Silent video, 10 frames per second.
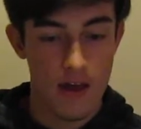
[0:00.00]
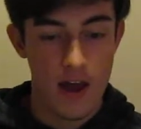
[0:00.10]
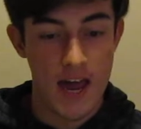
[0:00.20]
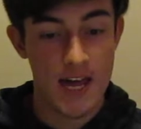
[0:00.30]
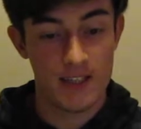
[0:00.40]

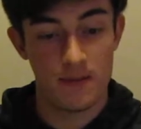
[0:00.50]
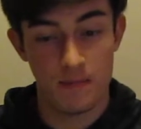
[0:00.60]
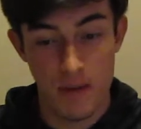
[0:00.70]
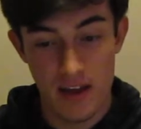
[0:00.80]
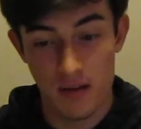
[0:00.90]
It's
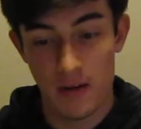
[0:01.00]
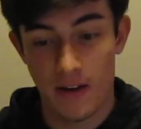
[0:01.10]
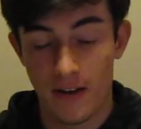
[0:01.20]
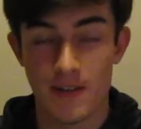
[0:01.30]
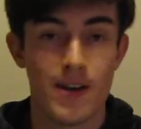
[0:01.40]
mainly
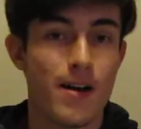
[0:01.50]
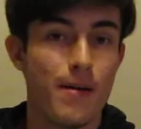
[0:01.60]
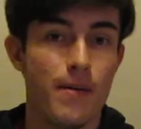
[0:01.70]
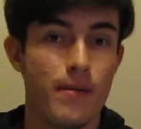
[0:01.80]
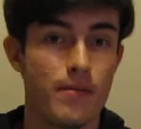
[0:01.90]
because,
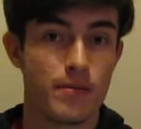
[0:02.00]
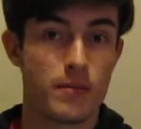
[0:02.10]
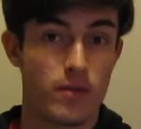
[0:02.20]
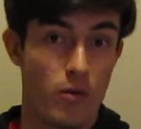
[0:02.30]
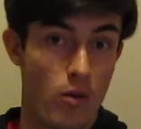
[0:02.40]

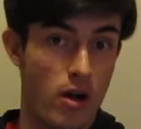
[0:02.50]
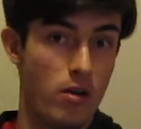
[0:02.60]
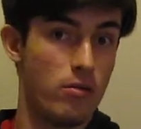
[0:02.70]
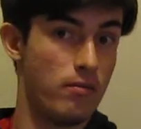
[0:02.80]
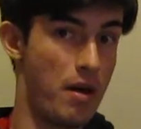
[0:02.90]

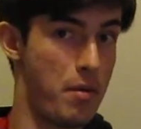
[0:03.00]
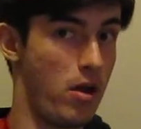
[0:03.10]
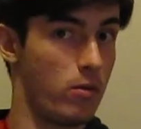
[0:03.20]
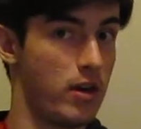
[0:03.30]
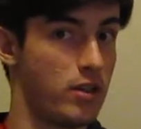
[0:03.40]
well, my
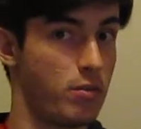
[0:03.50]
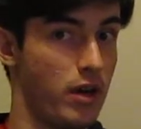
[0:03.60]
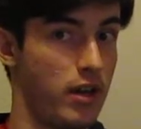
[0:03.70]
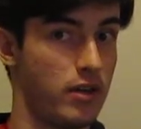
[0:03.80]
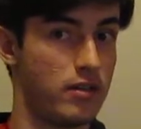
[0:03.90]
male reached
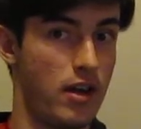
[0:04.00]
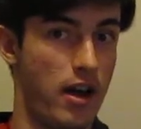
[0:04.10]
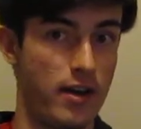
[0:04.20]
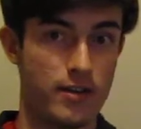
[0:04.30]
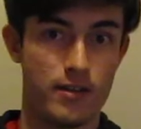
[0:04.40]
breeding
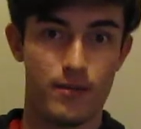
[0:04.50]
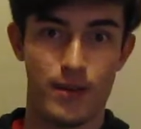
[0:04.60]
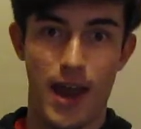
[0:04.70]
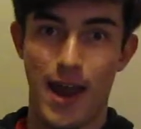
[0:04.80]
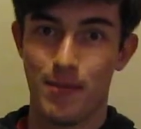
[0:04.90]
size
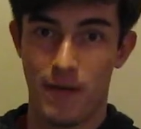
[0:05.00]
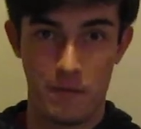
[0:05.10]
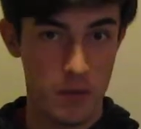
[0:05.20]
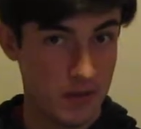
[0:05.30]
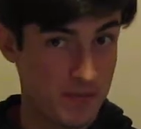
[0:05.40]
and my
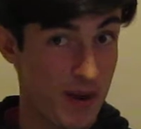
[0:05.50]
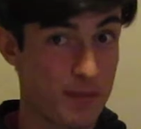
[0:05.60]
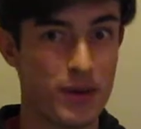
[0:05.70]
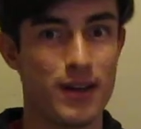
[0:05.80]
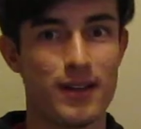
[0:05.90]
female's been
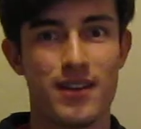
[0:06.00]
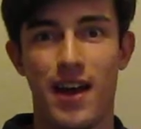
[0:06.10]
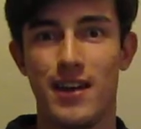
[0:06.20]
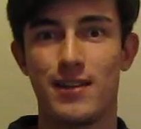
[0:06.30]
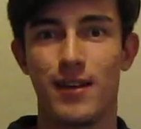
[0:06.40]
breeding
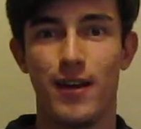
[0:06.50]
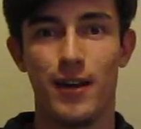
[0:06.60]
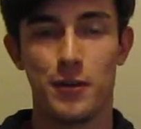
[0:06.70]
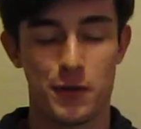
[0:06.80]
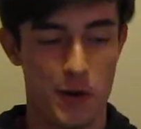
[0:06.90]
size.
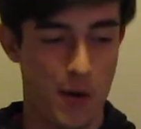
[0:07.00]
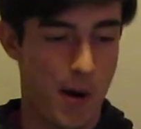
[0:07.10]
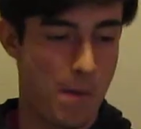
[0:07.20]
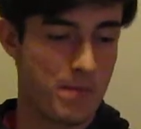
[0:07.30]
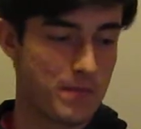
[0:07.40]
So
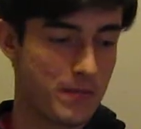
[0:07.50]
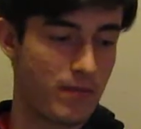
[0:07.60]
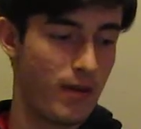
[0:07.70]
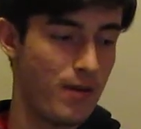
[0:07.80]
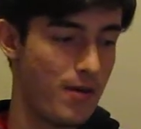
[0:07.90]
I'm
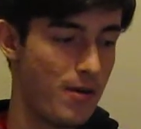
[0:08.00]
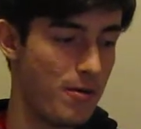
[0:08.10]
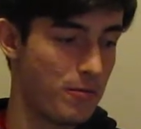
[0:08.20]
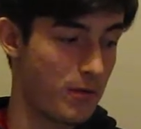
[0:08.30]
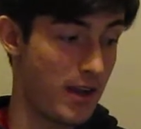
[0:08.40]

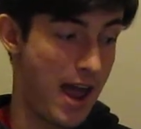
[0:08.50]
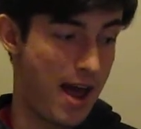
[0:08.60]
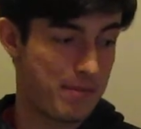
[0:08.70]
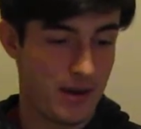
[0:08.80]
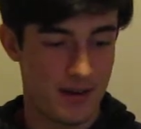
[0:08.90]
really
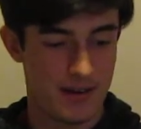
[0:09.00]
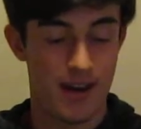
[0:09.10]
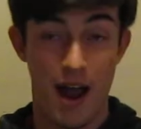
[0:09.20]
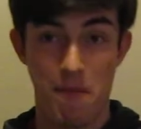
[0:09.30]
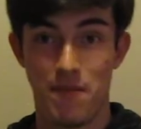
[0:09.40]
happy.
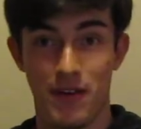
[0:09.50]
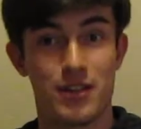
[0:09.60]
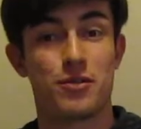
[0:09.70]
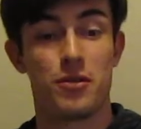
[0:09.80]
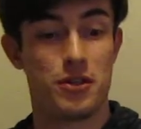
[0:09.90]
I'm
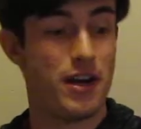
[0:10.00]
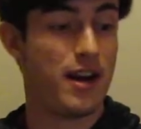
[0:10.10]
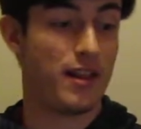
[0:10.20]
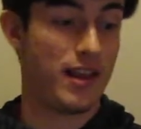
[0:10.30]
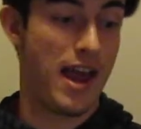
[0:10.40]

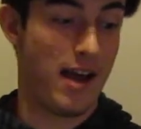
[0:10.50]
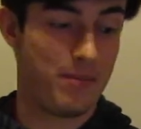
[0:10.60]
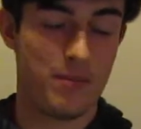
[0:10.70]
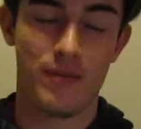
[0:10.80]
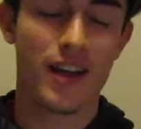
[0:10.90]
excruciatingly
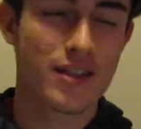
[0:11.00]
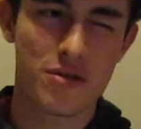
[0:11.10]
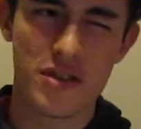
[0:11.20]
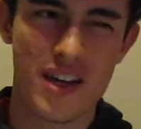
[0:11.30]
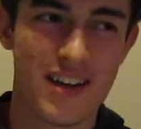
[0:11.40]
happy.
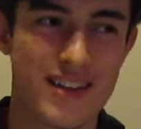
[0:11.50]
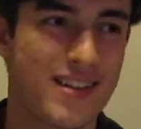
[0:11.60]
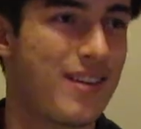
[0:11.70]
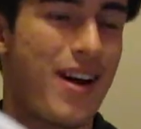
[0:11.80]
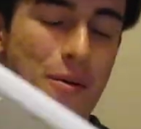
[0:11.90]
Excruciating isn't
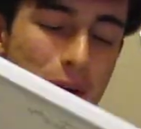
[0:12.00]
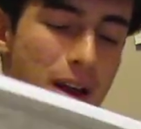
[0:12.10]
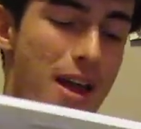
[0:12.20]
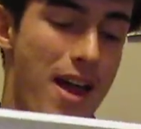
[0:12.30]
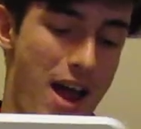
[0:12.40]
the right word.
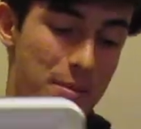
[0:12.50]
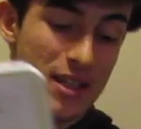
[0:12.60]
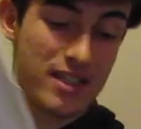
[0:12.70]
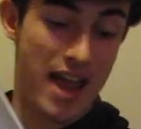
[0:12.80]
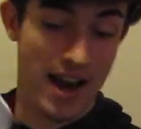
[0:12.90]
I'm
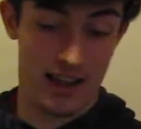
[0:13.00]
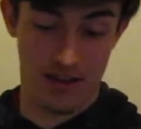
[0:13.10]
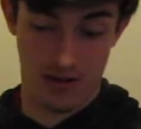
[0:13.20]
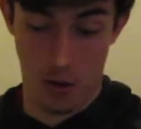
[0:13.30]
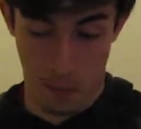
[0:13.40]
ecstatic,
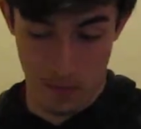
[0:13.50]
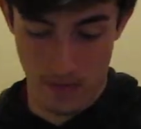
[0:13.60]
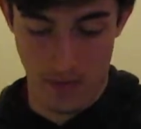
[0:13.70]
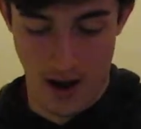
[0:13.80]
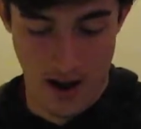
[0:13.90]
though.
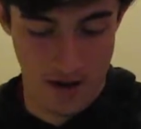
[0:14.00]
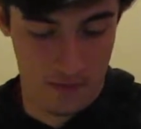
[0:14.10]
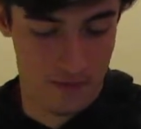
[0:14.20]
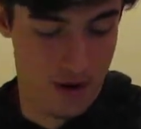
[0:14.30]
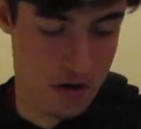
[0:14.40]
I am
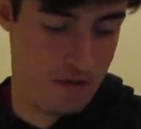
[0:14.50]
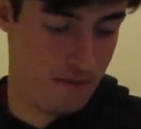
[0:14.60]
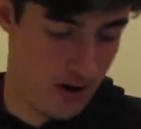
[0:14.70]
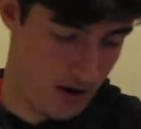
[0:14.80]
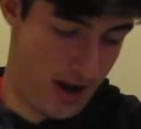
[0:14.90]
very,
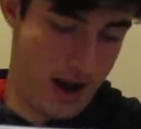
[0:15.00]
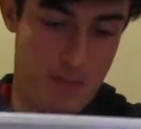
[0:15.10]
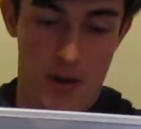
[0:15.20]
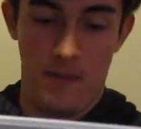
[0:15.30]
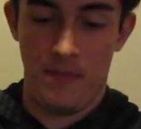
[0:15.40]
very happy.